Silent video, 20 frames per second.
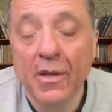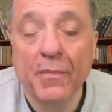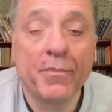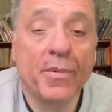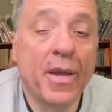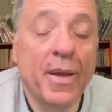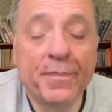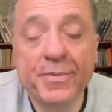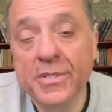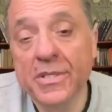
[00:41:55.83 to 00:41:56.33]

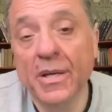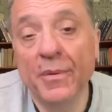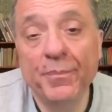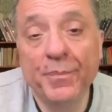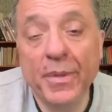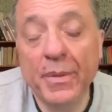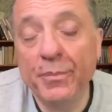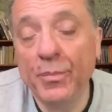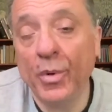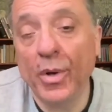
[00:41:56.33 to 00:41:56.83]
Perhaps some
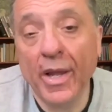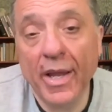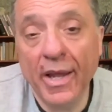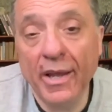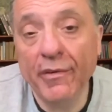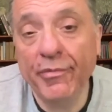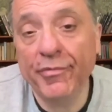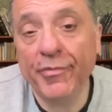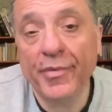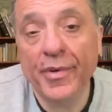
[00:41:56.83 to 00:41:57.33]
people
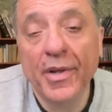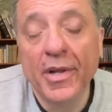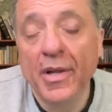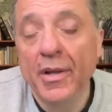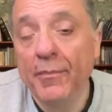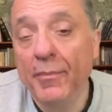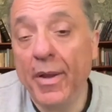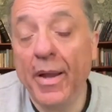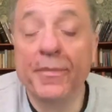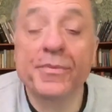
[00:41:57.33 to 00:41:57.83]
have,
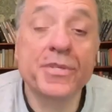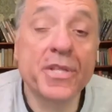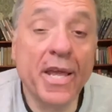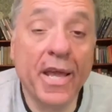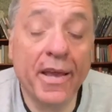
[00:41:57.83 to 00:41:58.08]
perhaps there